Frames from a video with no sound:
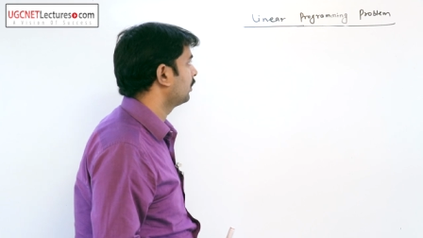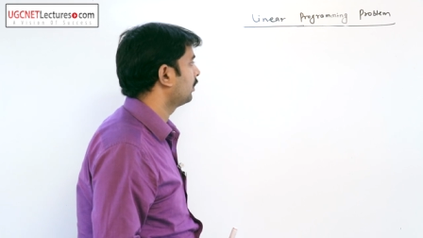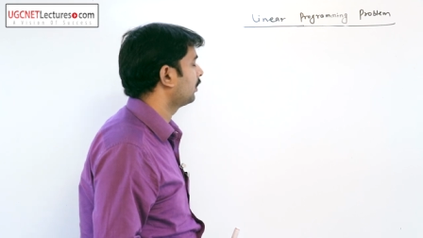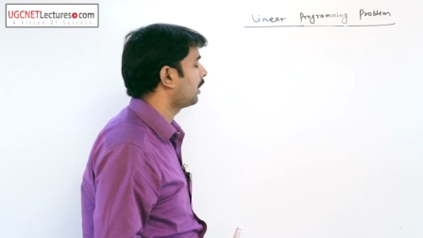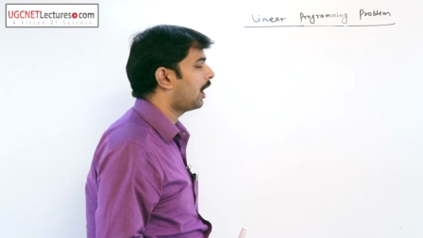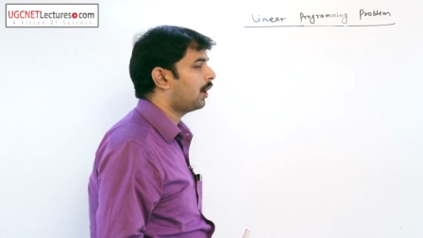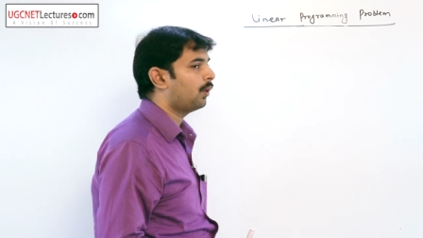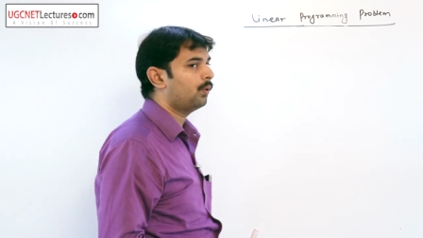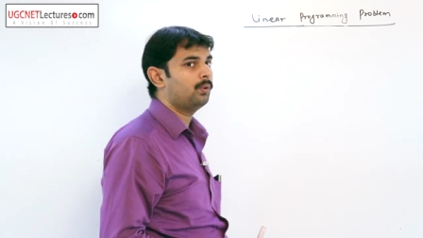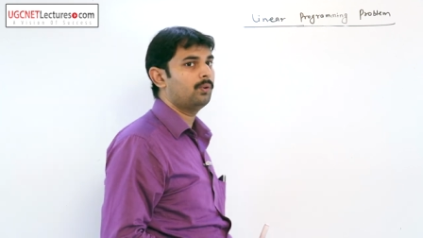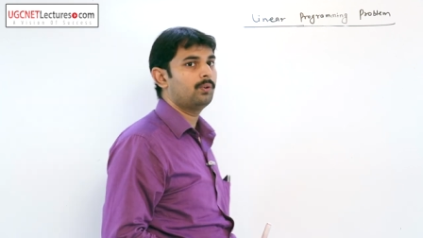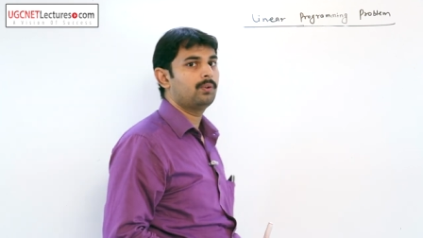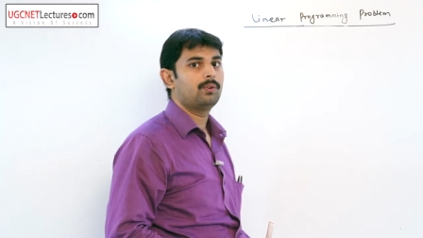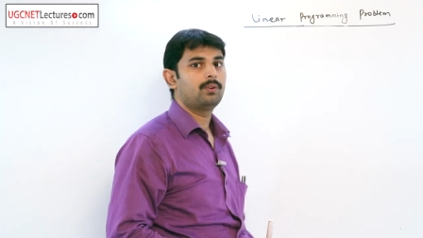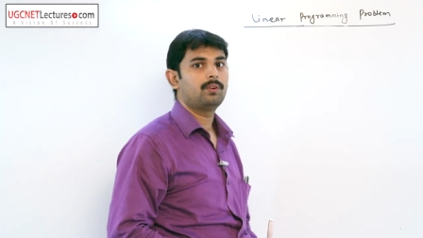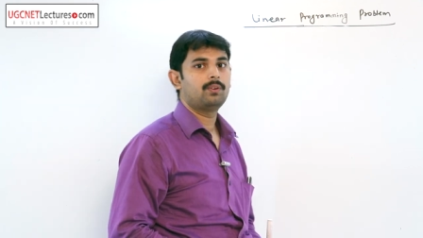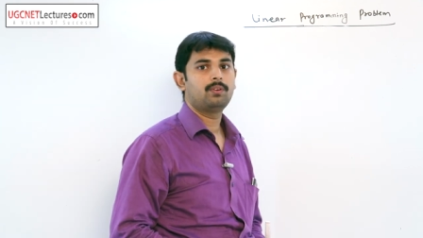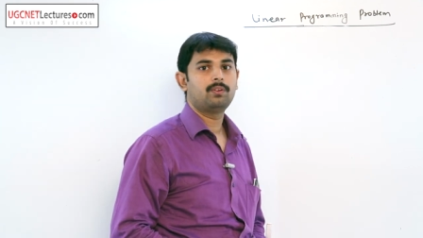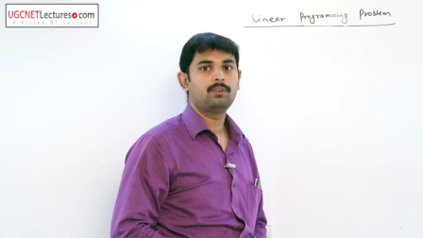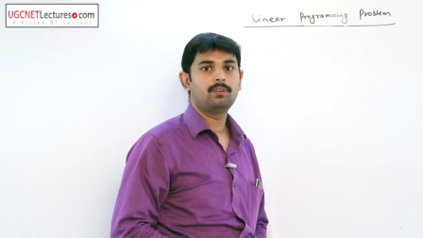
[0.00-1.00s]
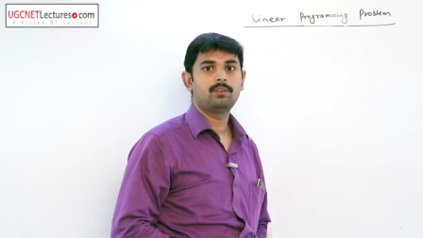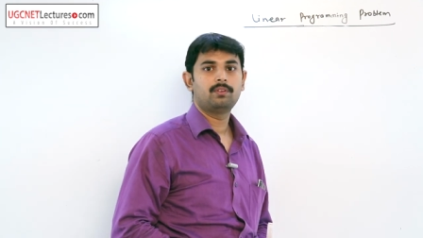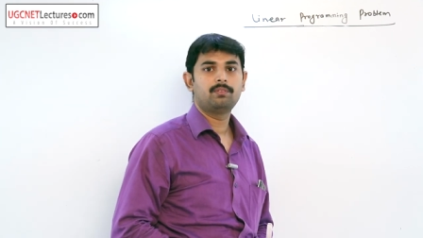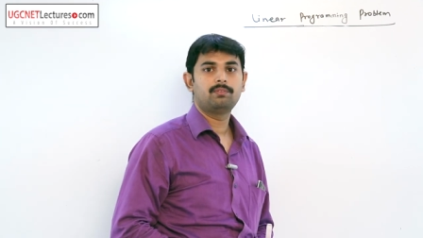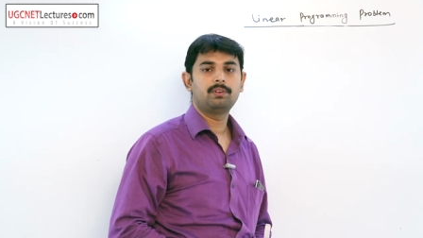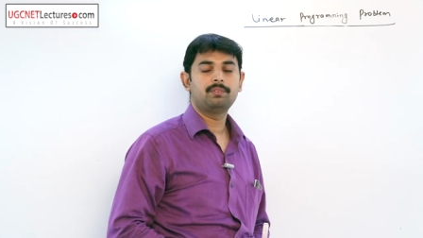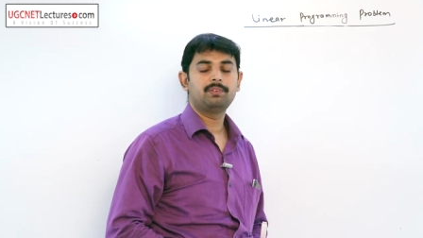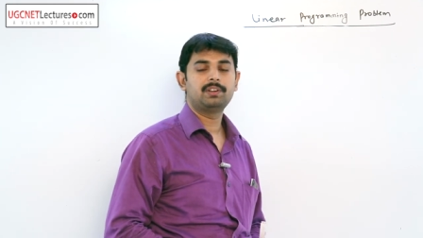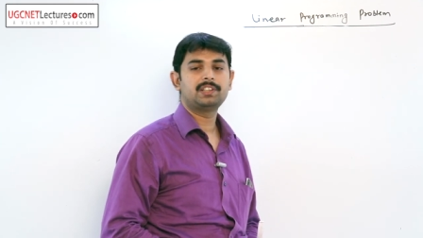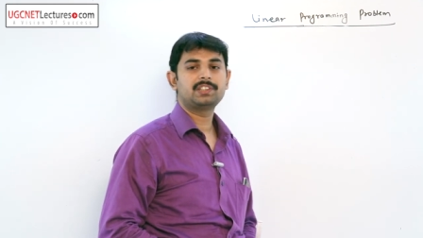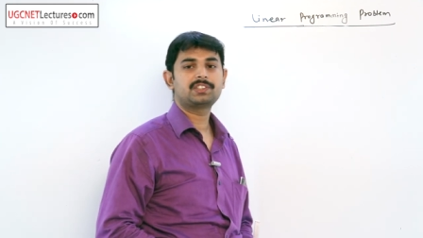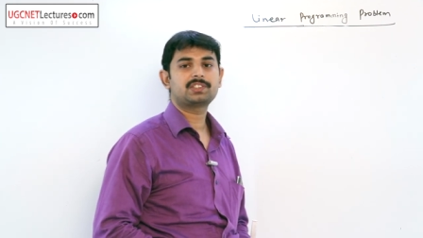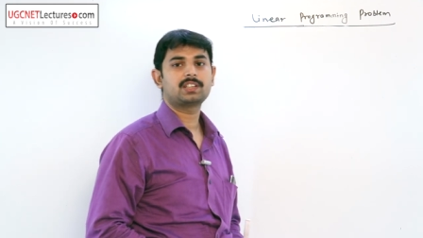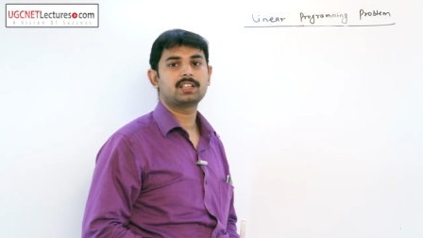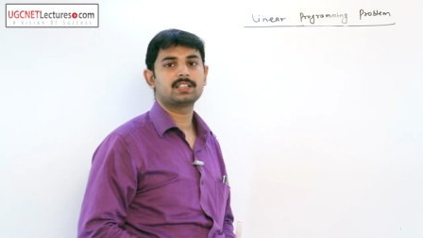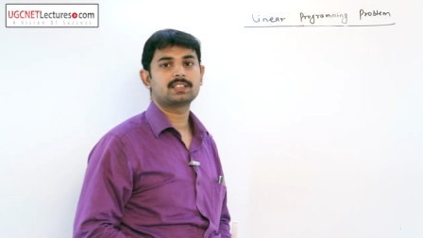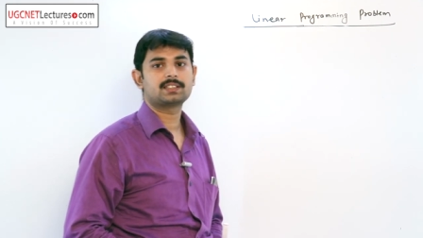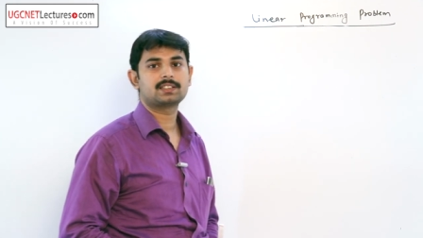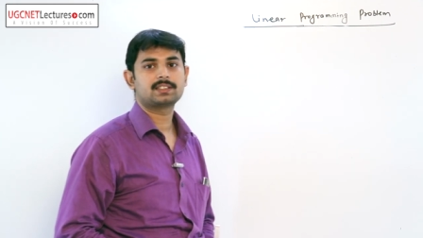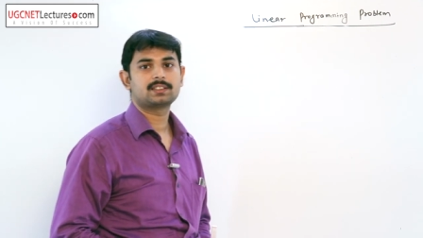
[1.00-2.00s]
Now we will
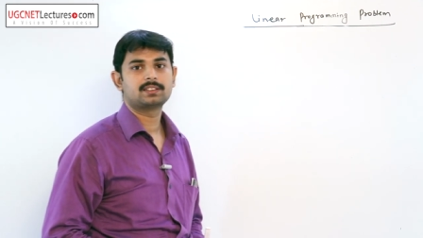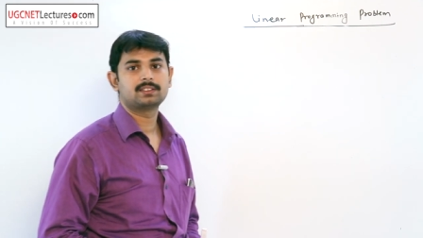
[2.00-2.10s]
discuss